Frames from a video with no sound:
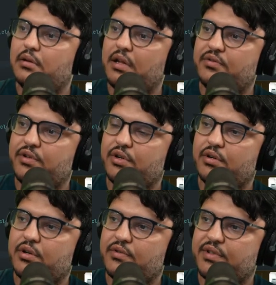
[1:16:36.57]

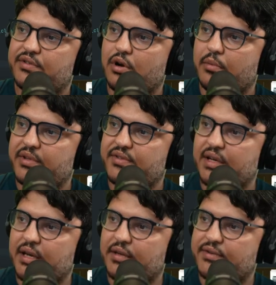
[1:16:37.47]
return those as comments, I
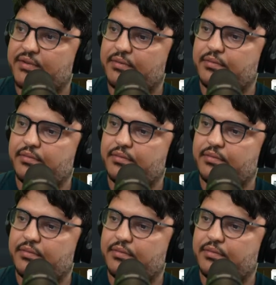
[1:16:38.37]
guess.